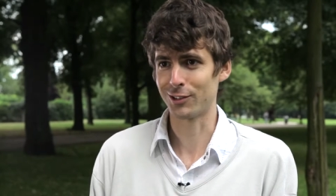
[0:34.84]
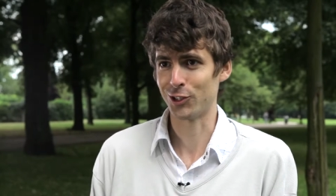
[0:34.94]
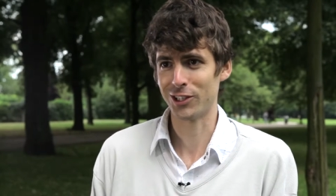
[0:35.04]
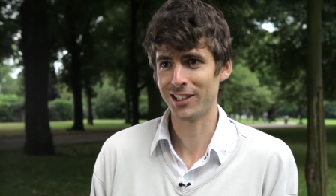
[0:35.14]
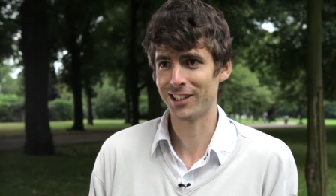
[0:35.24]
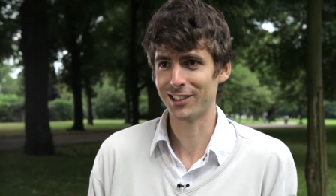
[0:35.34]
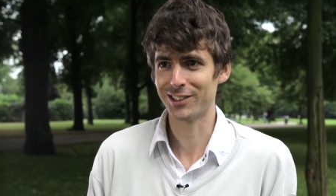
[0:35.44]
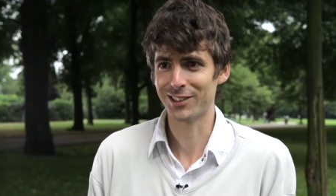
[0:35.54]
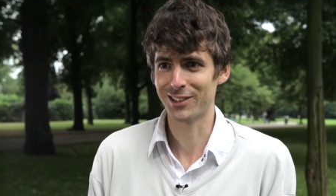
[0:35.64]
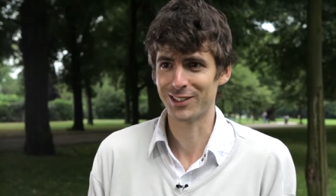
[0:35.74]
to share like
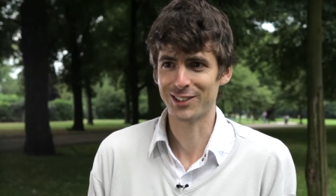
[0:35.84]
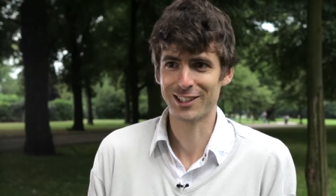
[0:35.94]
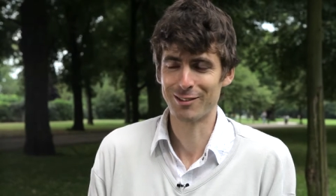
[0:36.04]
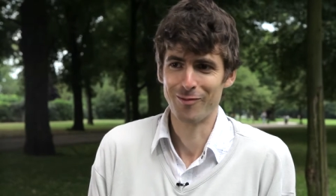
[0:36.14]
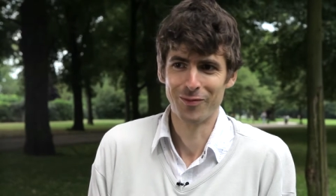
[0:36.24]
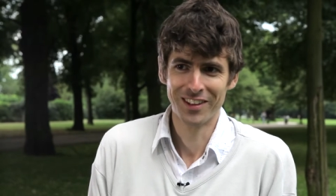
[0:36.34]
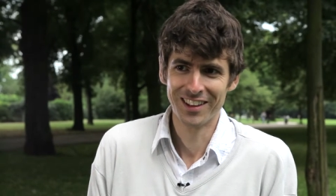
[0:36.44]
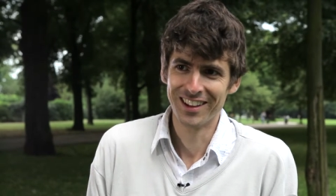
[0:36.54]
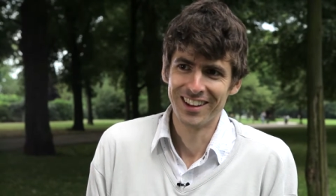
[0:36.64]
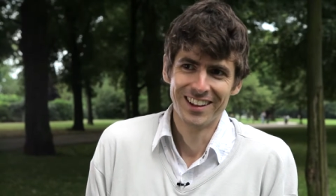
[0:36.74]
this, is
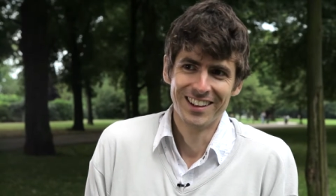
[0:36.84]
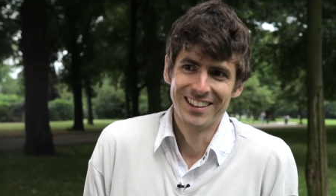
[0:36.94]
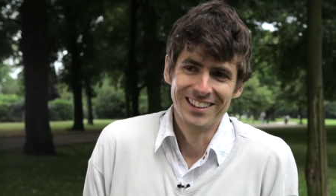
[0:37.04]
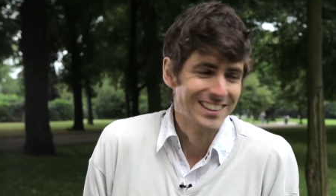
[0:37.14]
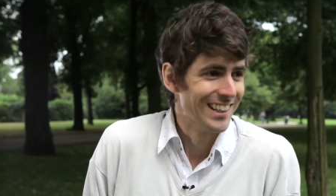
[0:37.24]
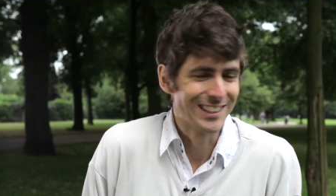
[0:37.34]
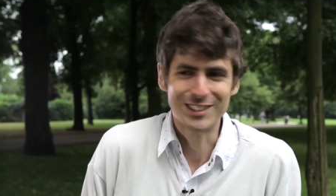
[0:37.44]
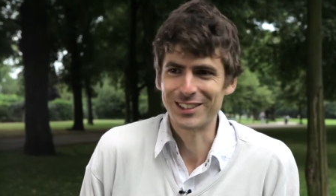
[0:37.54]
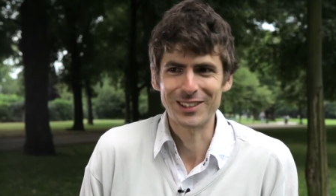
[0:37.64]
yes,